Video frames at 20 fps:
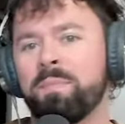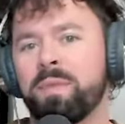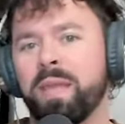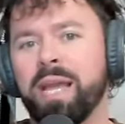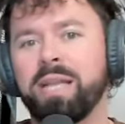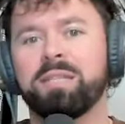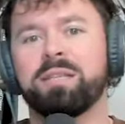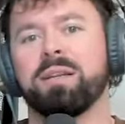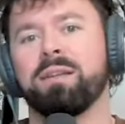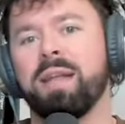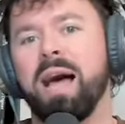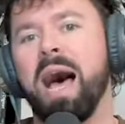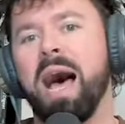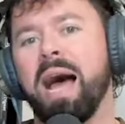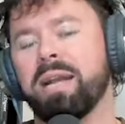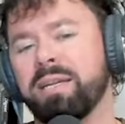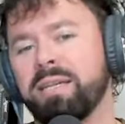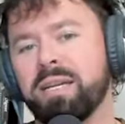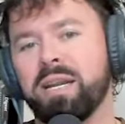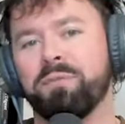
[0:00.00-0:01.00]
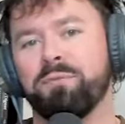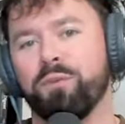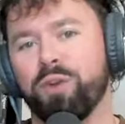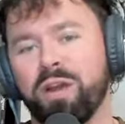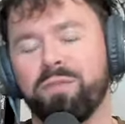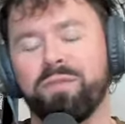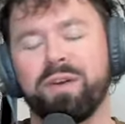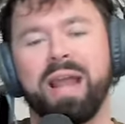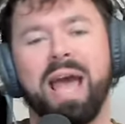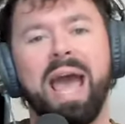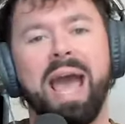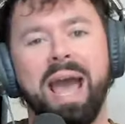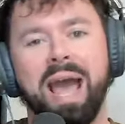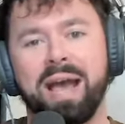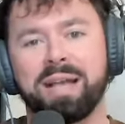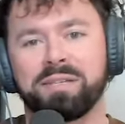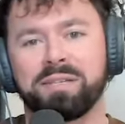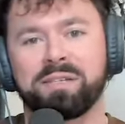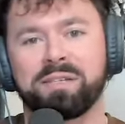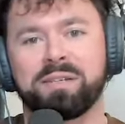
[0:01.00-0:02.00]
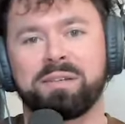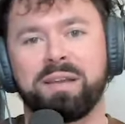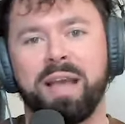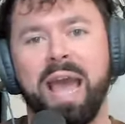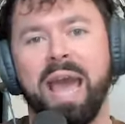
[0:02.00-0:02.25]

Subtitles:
It's a lot different of an ask,